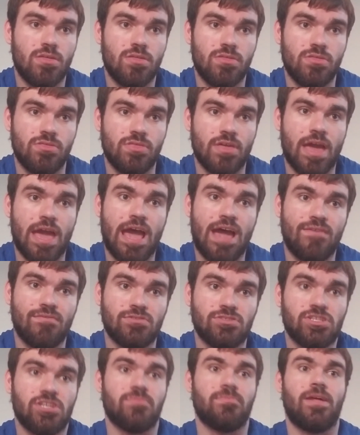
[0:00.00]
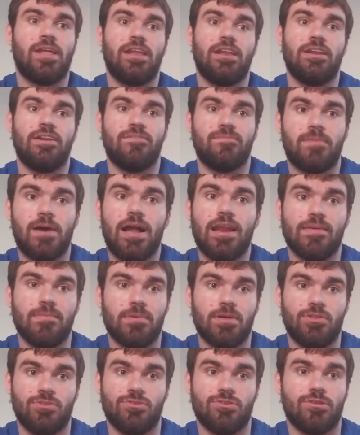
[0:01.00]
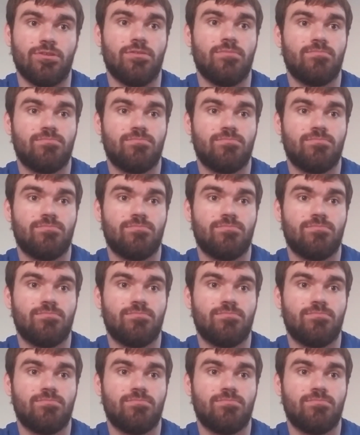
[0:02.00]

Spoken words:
the average competitive bodybuilder.